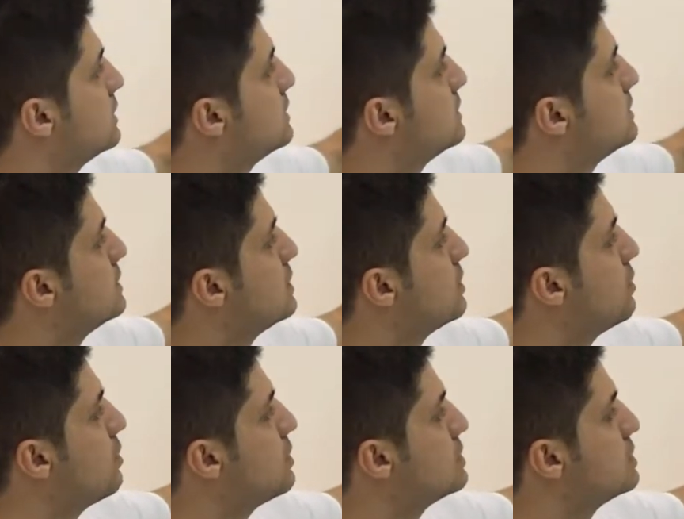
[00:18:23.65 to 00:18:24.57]

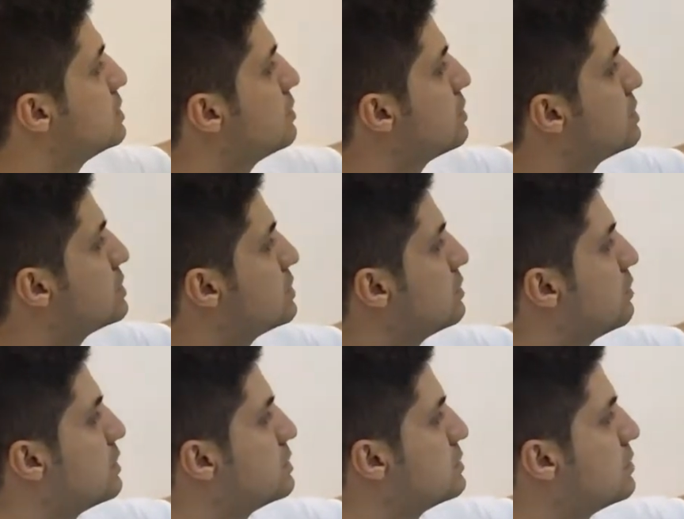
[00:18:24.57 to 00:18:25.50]
0, 0, 0,
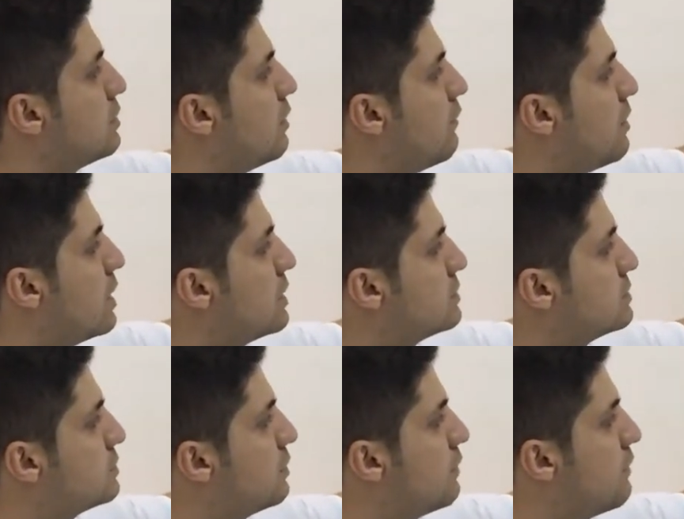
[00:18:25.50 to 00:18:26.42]
0, 1,
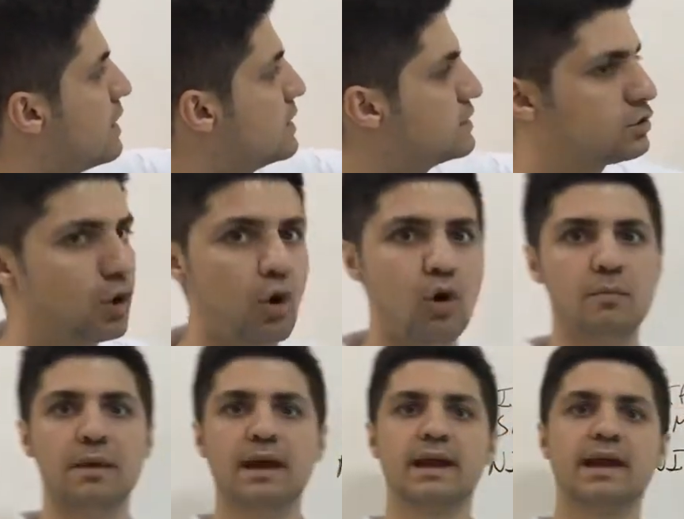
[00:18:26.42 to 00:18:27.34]
0, 1, 0. Oh
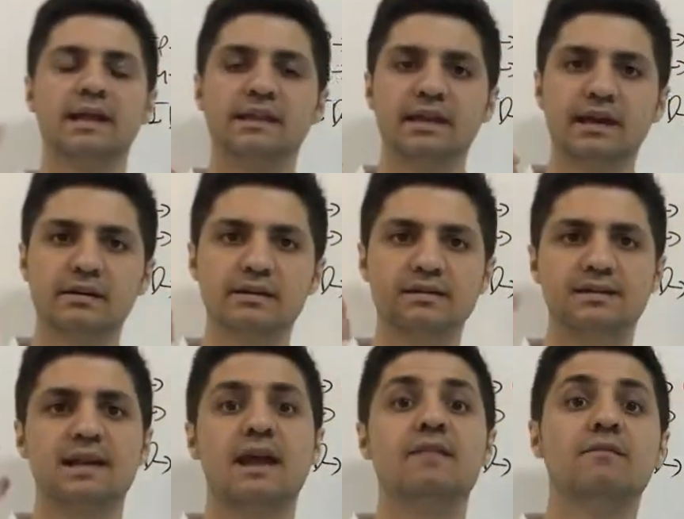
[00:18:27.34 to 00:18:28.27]
my god, they are the
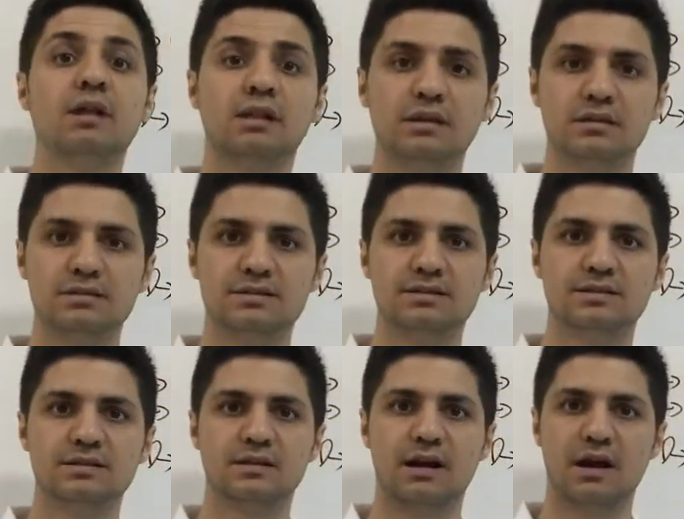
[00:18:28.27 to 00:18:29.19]
same values.
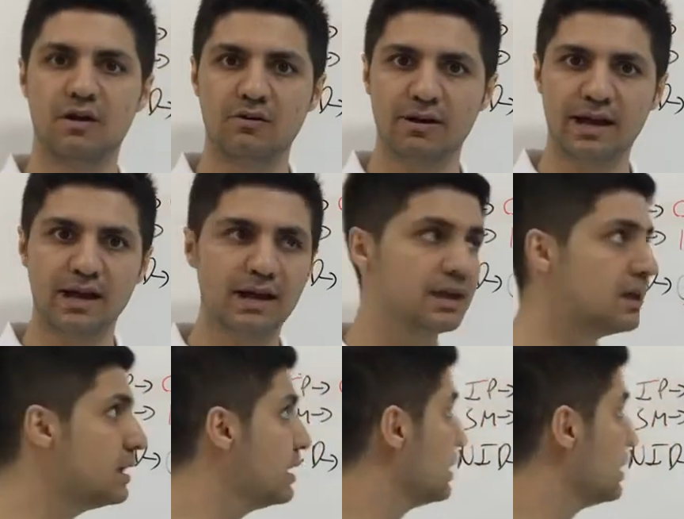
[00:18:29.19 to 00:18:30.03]
Okay?